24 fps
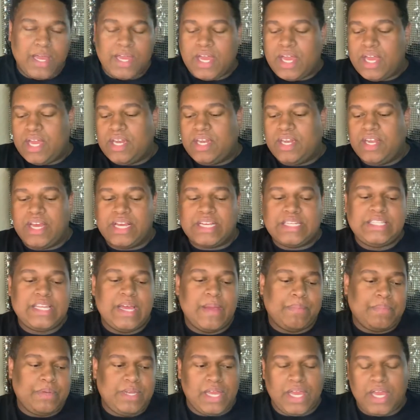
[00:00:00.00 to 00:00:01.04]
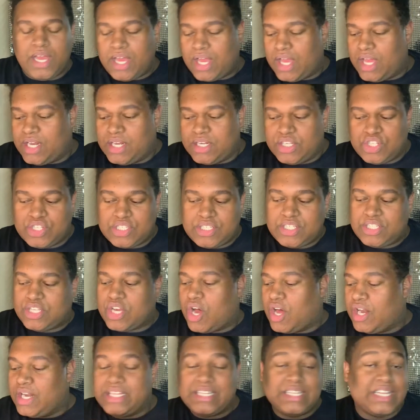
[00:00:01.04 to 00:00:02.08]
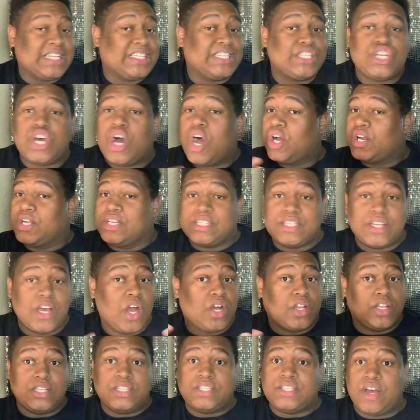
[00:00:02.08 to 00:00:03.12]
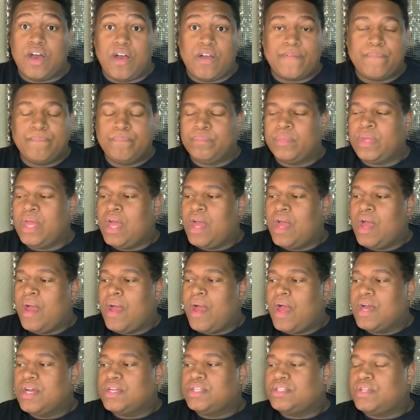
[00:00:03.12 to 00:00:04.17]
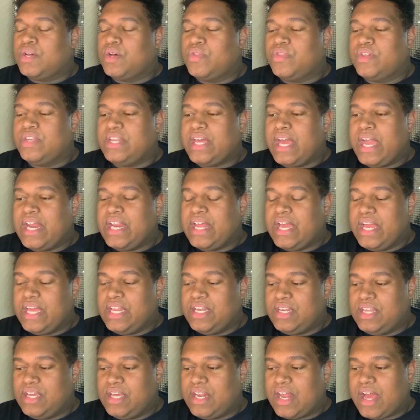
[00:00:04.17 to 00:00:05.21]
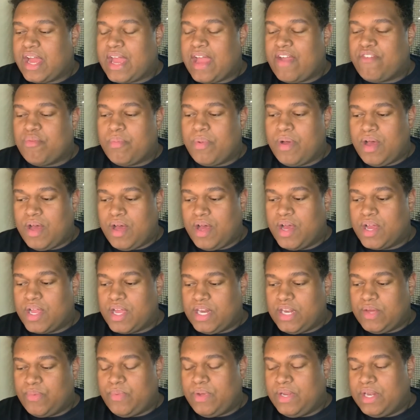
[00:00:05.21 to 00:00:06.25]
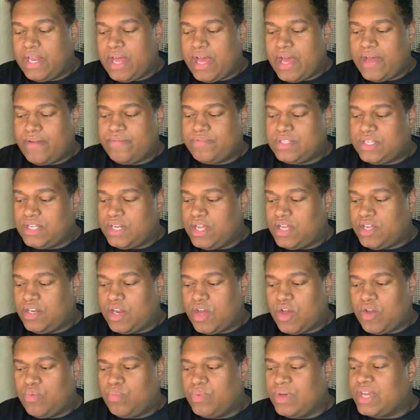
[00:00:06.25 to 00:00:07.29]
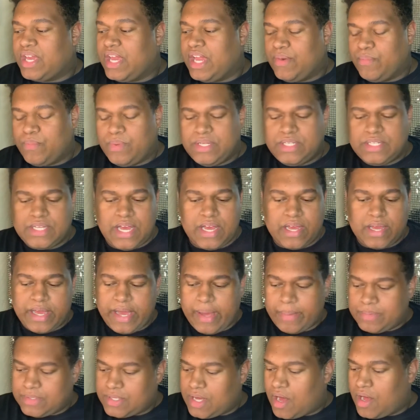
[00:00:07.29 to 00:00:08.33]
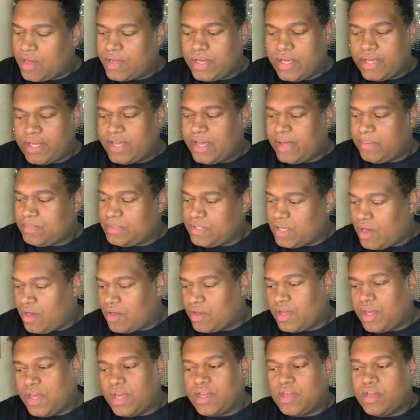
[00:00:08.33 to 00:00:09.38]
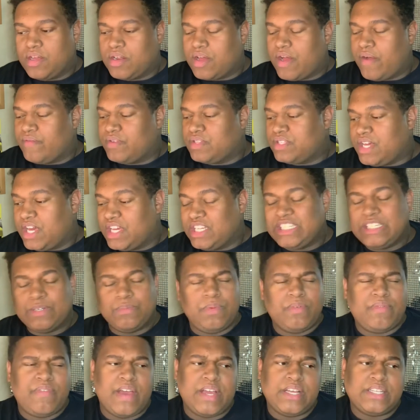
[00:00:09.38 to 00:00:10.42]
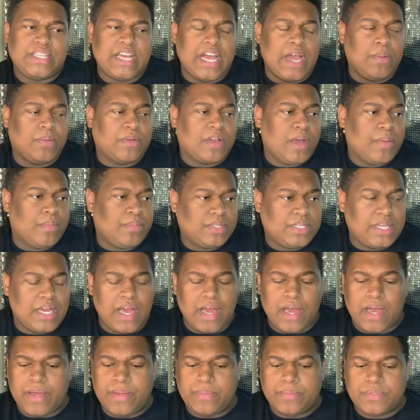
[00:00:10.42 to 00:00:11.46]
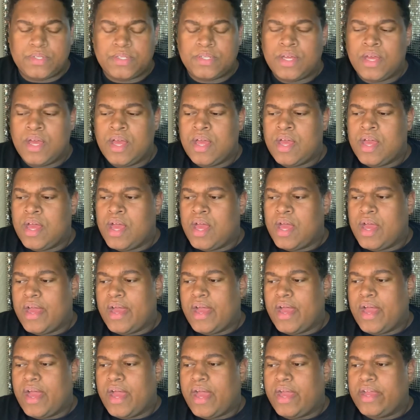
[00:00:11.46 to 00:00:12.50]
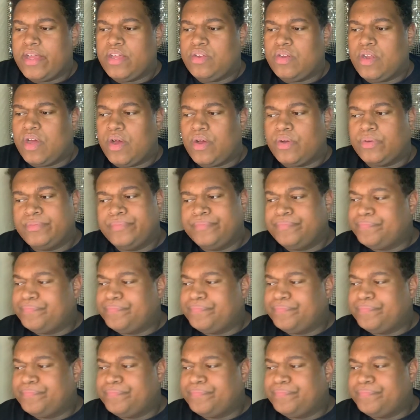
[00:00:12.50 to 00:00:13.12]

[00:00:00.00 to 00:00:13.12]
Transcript: and accepting and just talk, let's, talk, let's talk, let's talk. So the date ended. I gave him a hug, and then we left. And then you know, again, we kept talking, kept talking, good conversation. We Facetime a couple times, and you know,